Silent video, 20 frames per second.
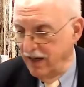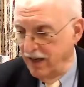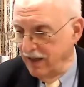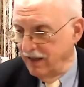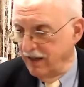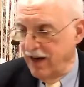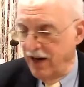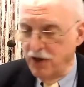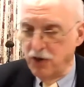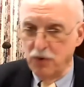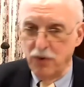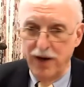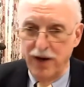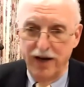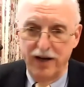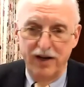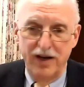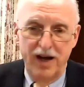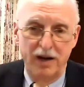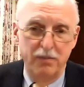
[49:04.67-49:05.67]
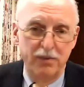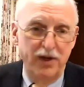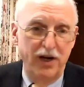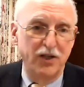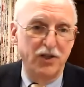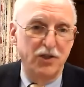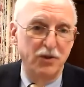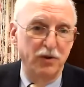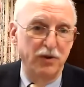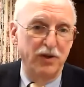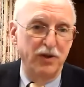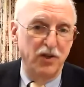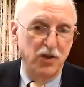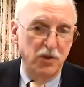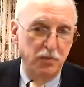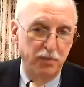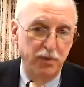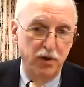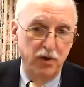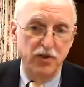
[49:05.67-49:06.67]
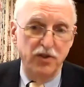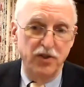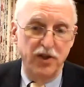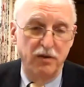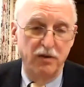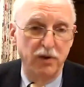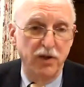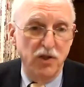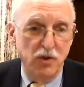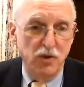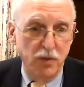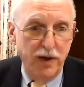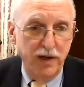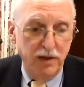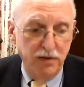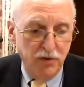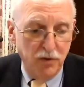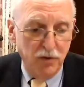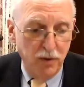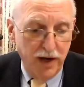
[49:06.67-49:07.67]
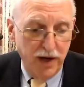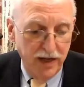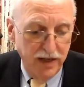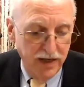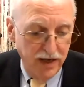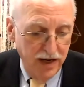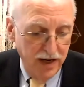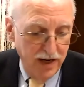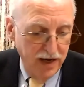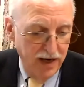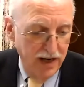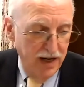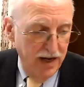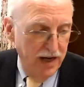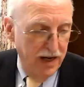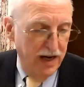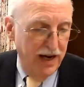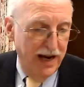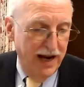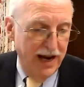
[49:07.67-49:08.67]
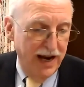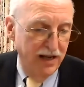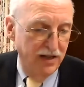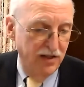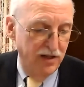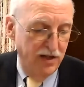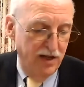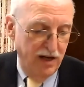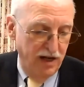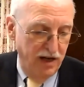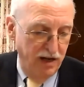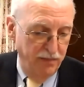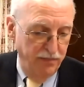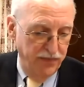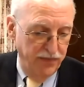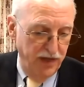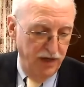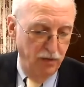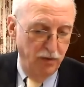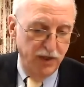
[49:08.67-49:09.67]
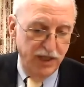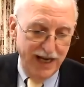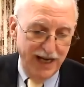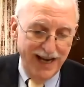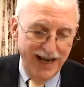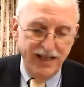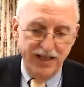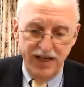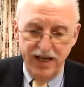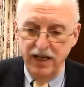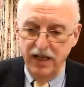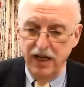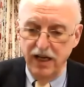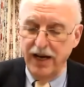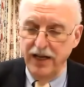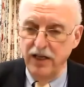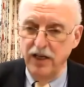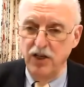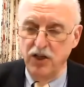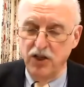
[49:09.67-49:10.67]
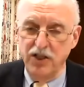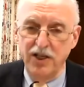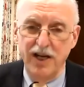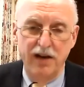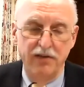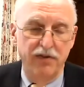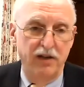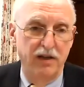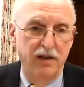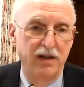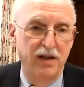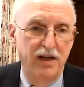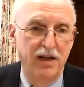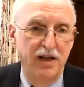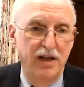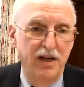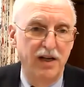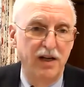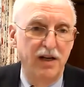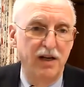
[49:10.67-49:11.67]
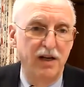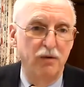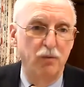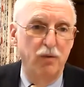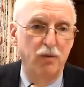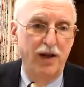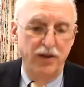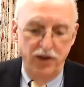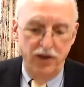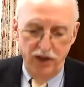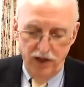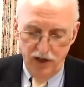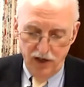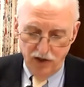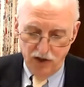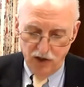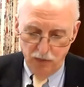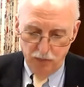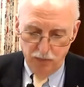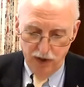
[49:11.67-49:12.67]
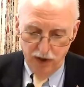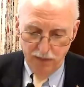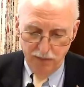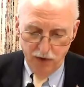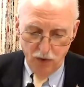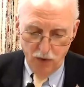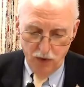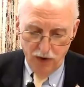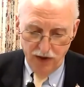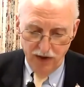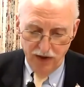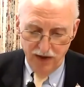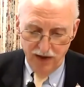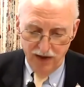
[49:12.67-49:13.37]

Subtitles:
contract, combination, or conspiracy in restraint of trade. And it was 1897 when the Supreme Court,